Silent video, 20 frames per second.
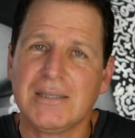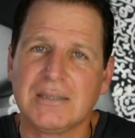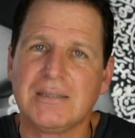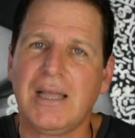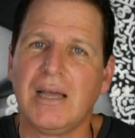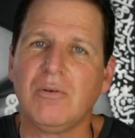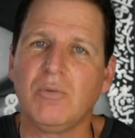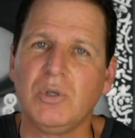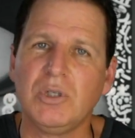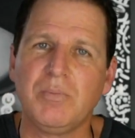
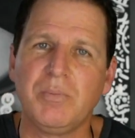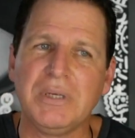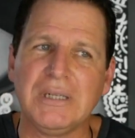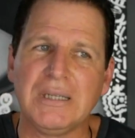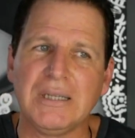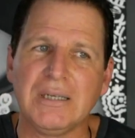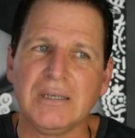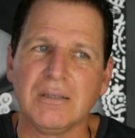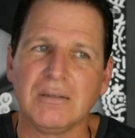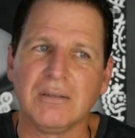that would be
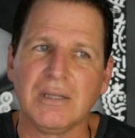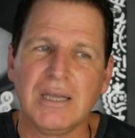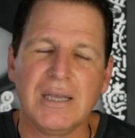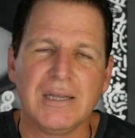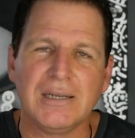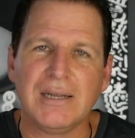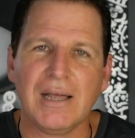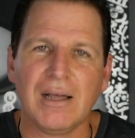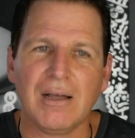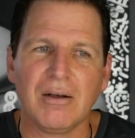legal.
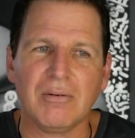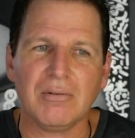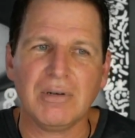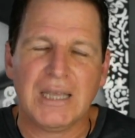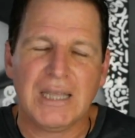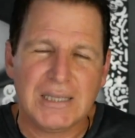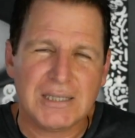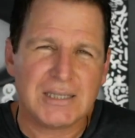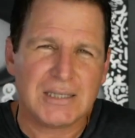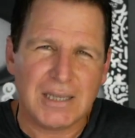Now,
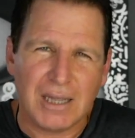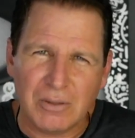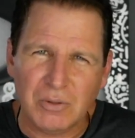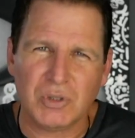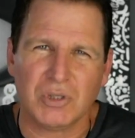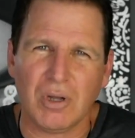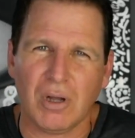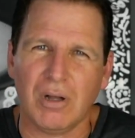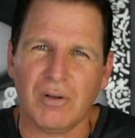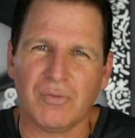it
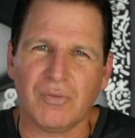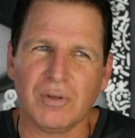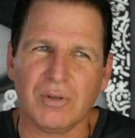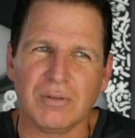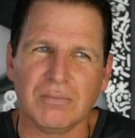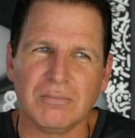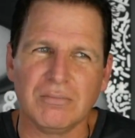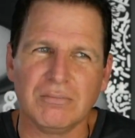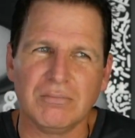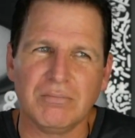sounds awful,
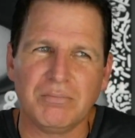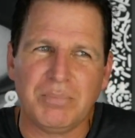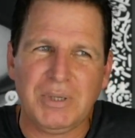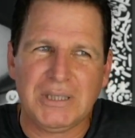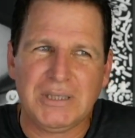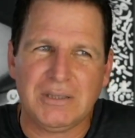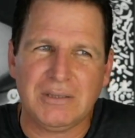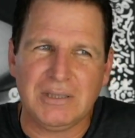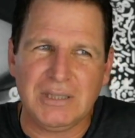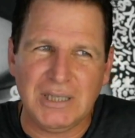
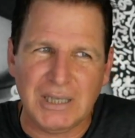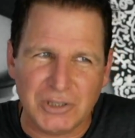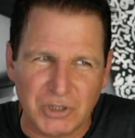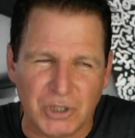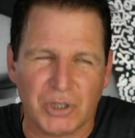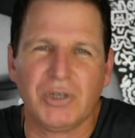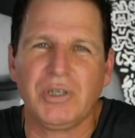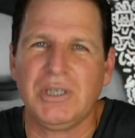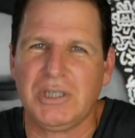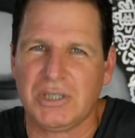but the
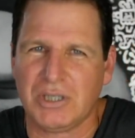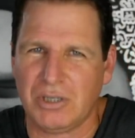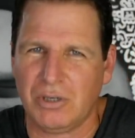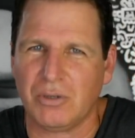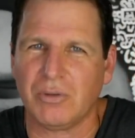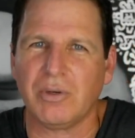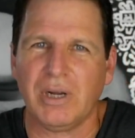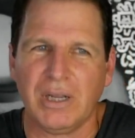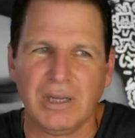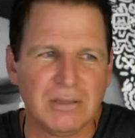attorney is
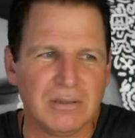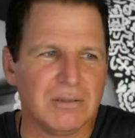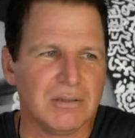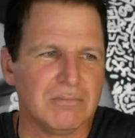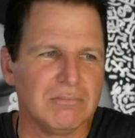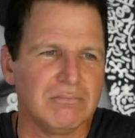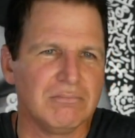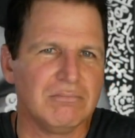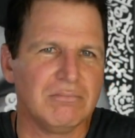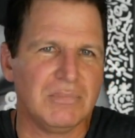correct.
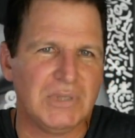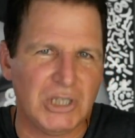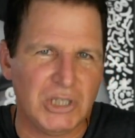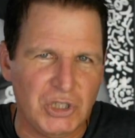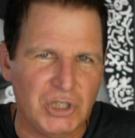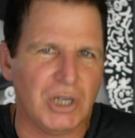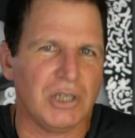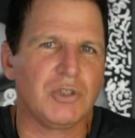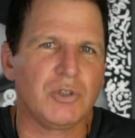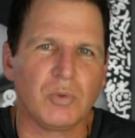The
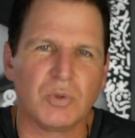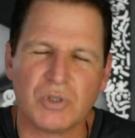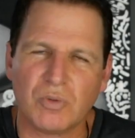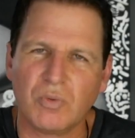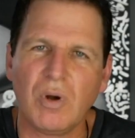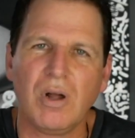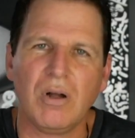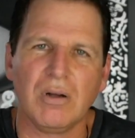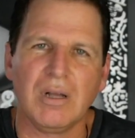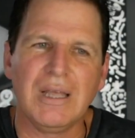judge was
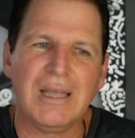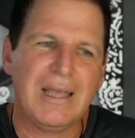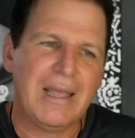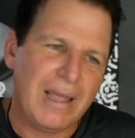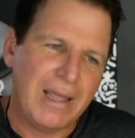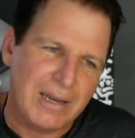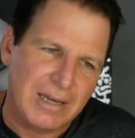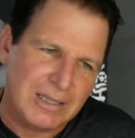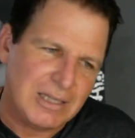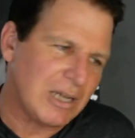wrong,
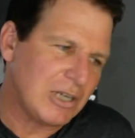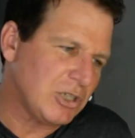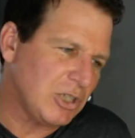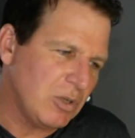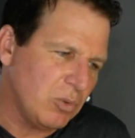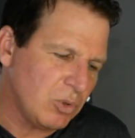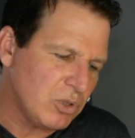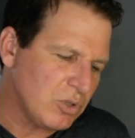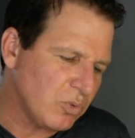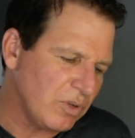and it actually
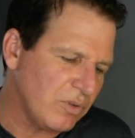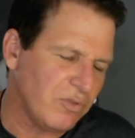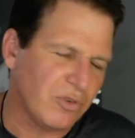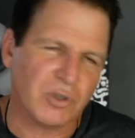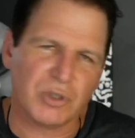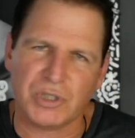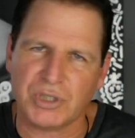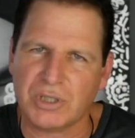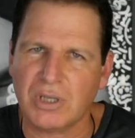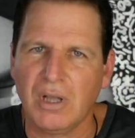was
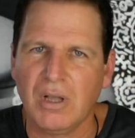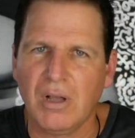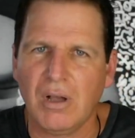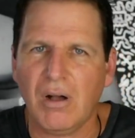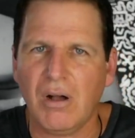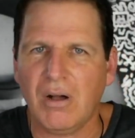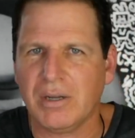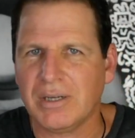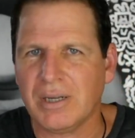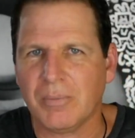reversed
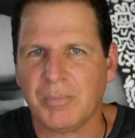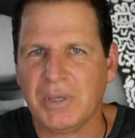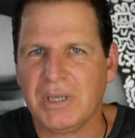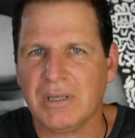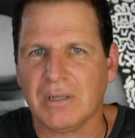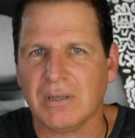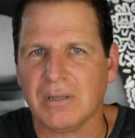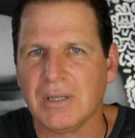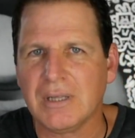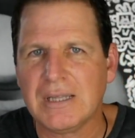on
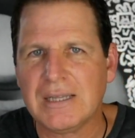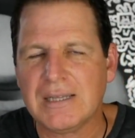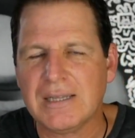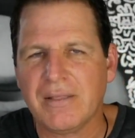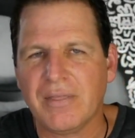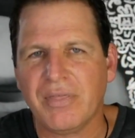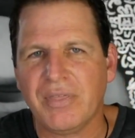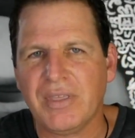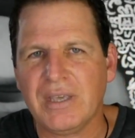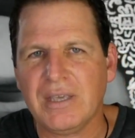appeal.
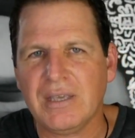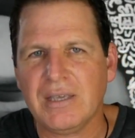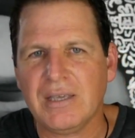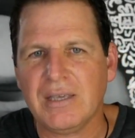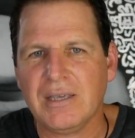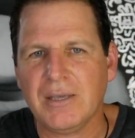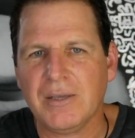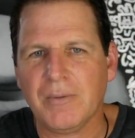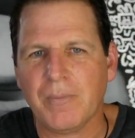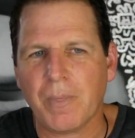
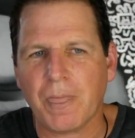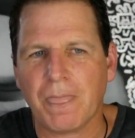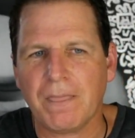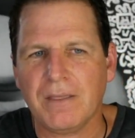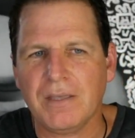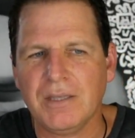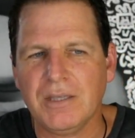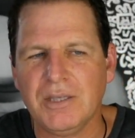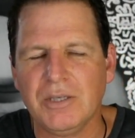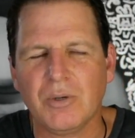
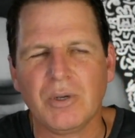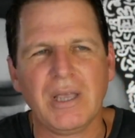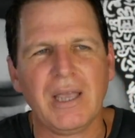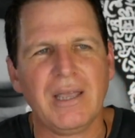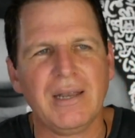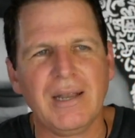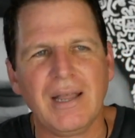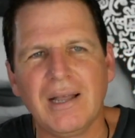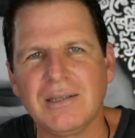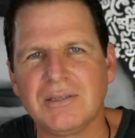You
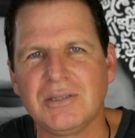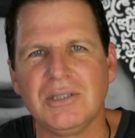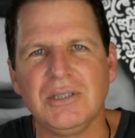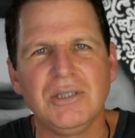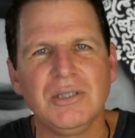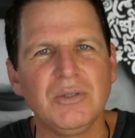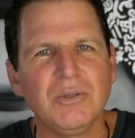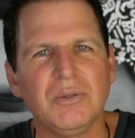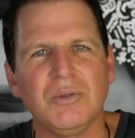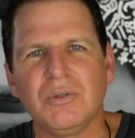cannot
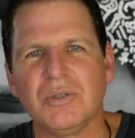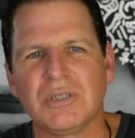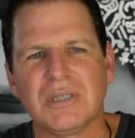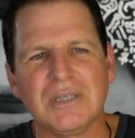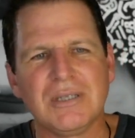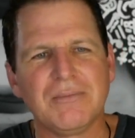use,